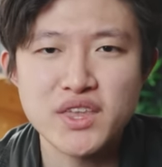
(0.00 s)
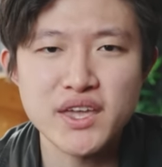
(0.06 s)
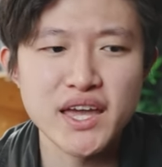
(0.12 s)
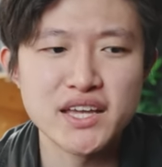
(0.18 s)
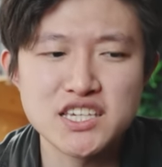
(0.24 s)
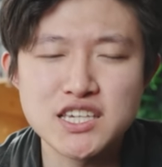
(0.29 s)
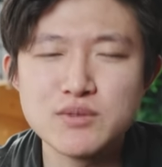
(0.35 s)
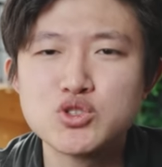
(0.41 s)

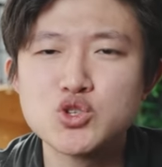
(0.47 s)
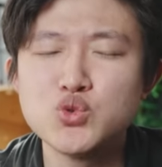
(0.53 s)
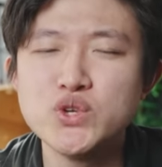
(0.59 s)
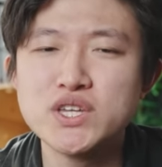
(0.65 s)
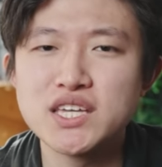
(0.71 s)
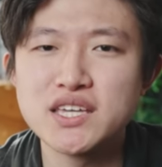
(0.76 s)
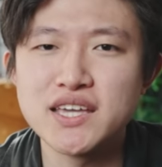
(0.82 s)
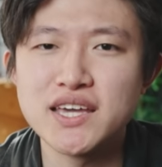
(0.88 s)
and keep
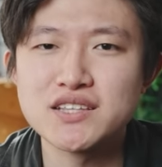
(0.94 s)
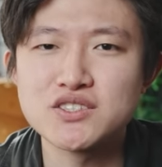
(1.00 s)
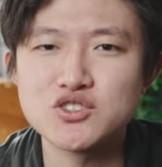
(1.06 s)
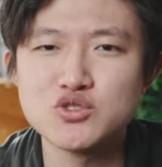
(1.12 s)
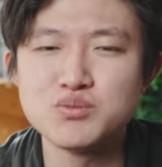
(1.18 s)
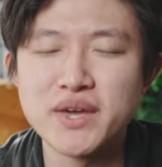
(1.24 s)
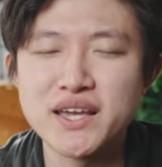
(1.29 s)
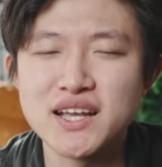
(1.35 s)
tweaking it
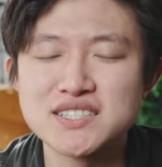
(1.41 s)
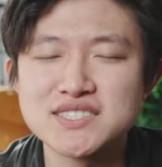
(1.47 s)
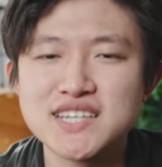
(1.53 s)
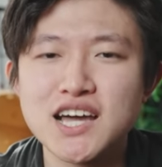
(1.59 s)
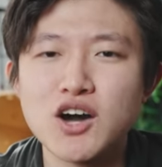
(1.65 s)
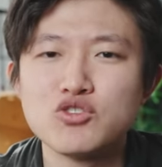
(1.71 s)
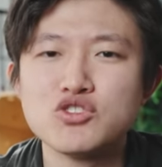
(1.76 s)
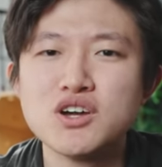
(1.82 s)
to make it
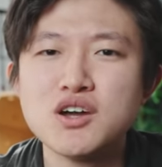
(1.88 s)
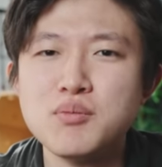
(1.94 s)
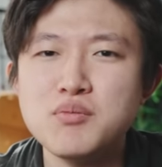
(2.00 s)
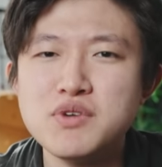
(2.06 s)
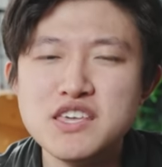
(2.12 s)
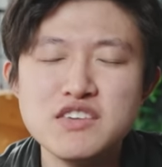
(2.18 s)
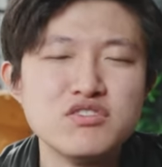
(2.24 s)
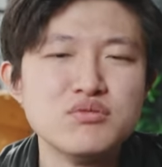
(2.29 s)
sound
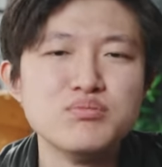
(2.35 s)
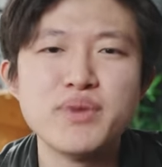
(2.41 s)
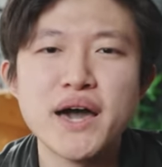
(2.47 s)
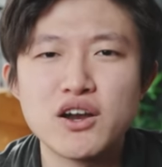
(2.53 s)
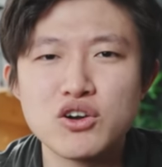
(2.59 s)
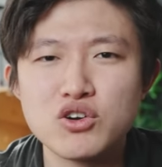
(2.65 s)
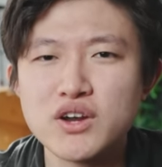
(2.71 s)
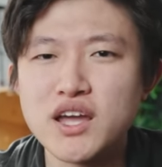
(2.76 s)
even
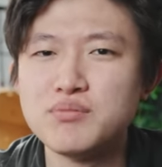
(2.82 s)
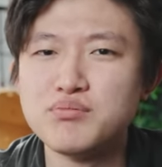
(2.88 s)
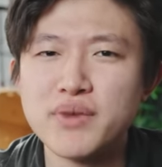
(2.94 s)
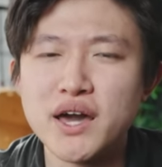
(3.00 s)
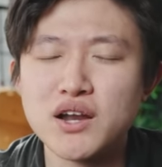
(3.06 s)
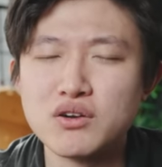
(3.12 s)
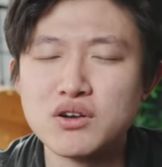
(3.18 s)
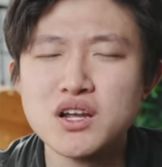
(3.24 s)
better and
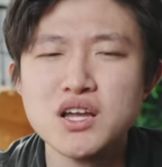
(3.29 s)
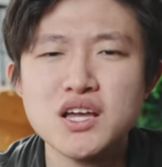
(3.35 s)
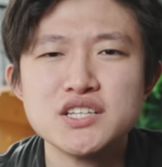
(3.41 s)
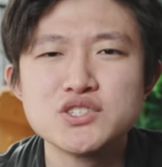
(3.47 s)
better.